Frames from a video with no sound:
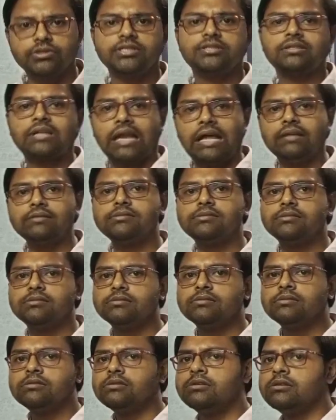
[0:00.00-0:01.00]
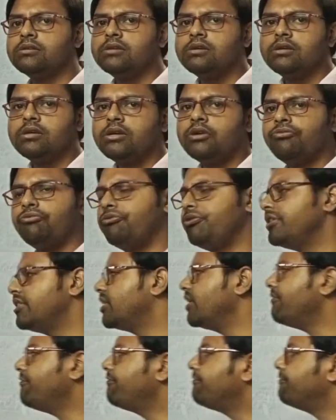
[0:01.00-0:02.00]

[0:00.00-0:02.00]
this class with the